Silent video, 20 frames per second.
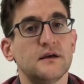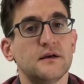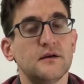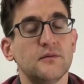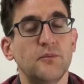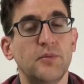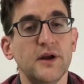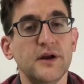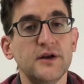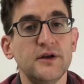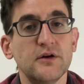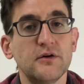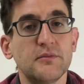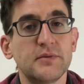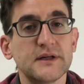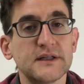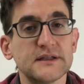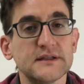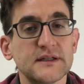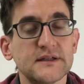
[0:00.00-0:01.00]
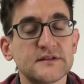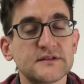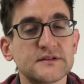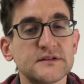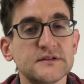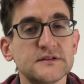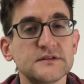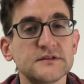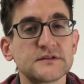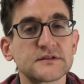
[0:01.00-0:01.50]
but nobody
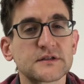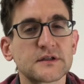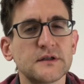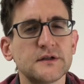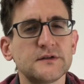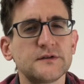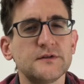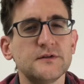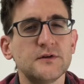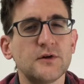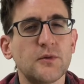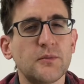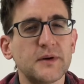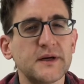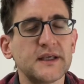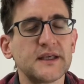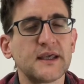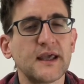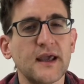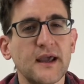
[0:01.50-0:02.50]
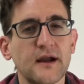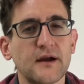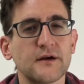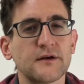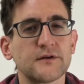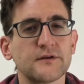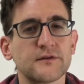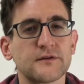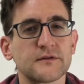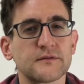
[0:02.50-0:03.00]
listens because nobody
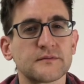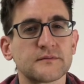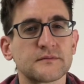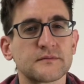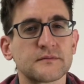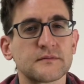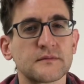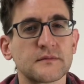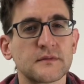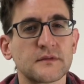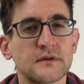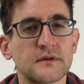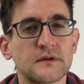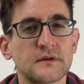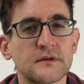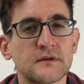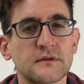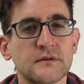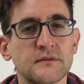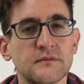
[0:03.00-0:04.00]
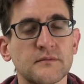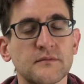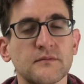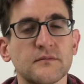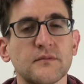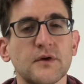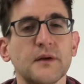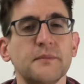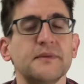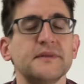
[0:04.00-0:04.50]
cares.
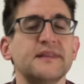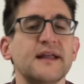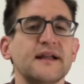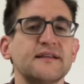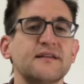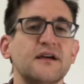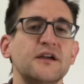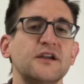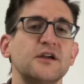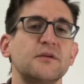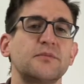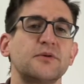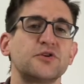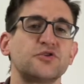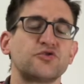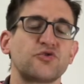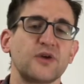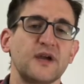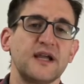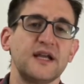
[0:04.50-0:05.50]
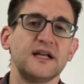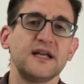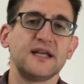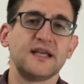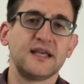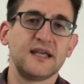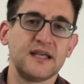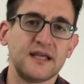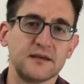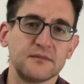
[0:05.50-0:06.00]
Right? But that's how you're portraying
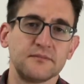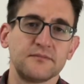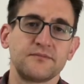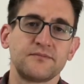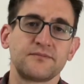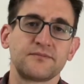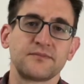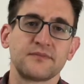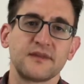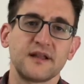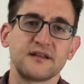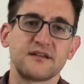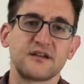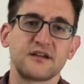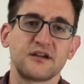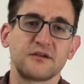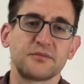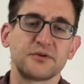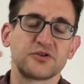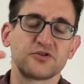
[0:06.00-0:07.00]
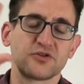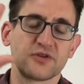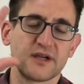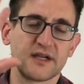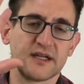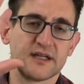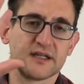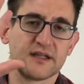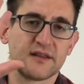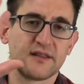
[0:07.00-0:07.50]
him. That's how you're
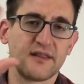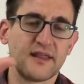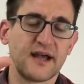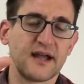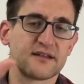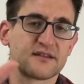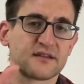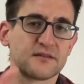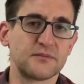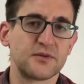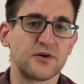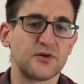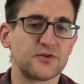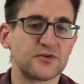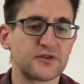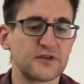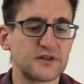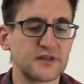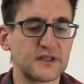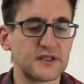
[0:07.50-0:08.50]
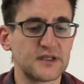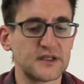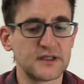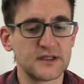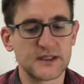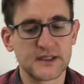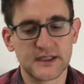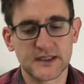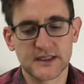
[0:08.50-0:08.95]
portraying that supposedly